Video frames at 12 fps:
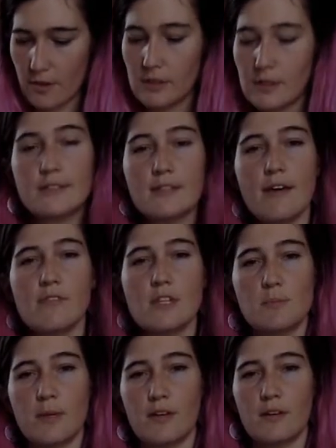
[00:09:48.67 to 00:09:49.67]
let's have
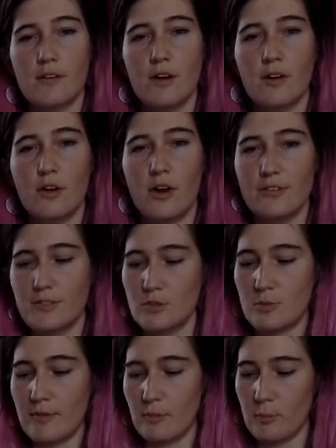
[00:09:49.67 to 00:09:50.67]
this be a girl.
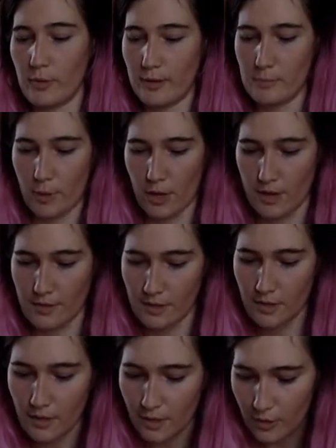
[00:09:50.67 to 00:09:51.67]
Since we have a boy bird,
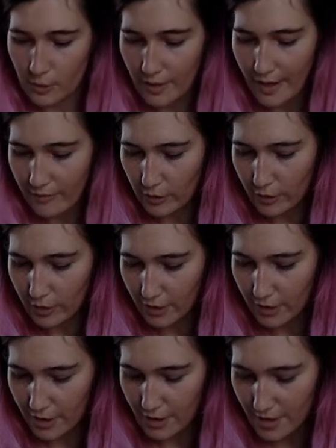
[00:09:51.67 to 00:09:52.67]
we'll have a
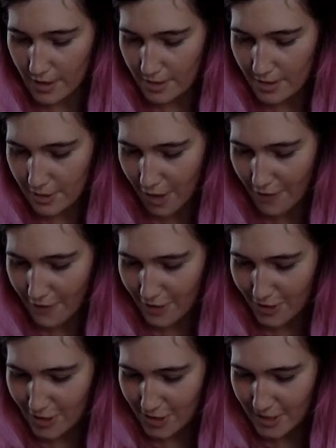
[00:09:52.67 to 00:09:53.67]
girl
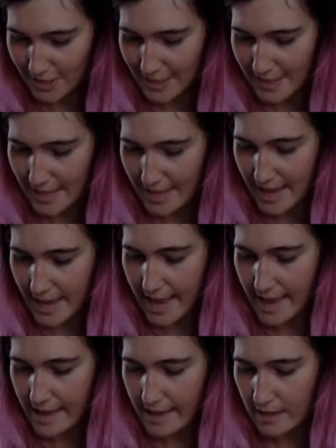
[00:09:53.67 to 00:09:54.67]
starfish.
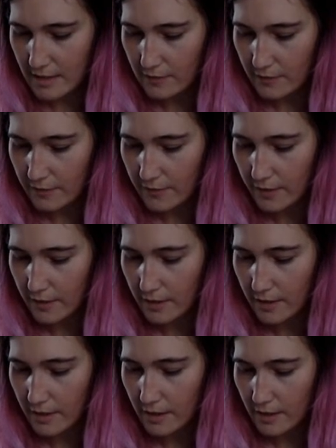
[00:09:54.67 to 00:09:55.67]
And
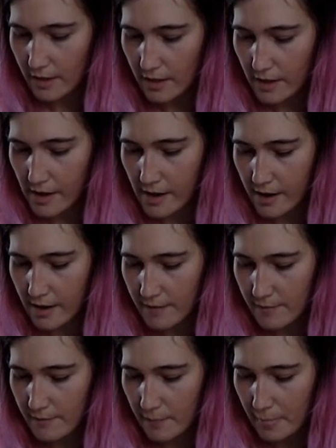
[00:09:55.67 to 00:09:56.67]
for her,
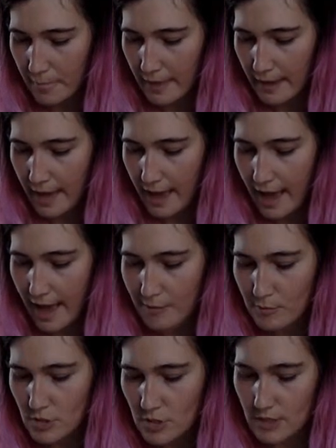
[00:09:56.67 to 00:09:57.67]

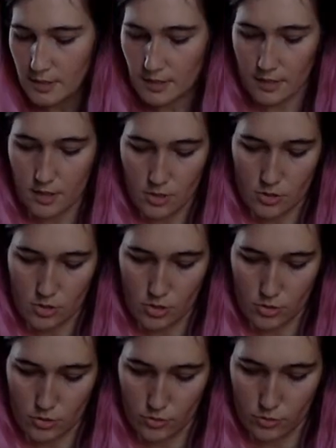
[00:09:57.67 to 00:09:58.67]
I'm just going to
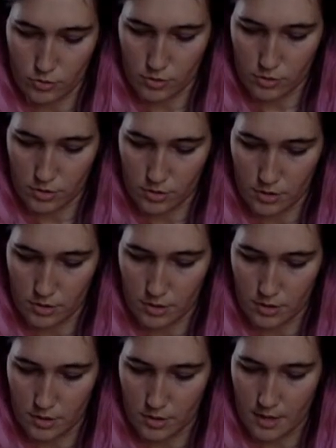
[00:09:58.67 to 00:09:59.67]
do
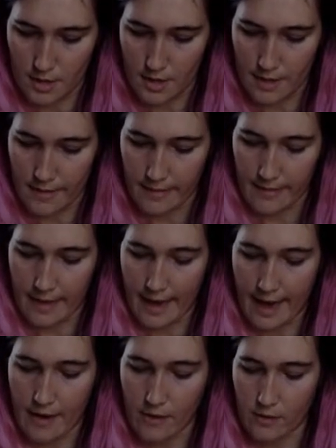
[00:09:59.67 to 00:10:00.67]
the
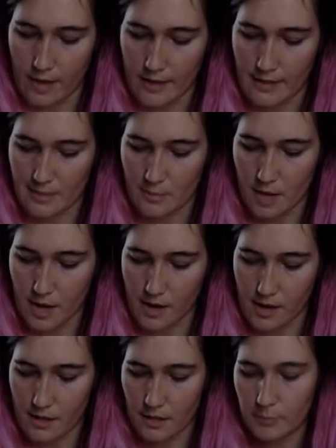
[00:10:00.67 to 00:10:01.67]
drawings. I'm not
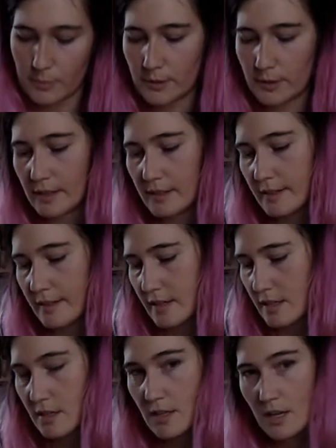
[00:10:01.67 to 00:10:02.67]
going to completely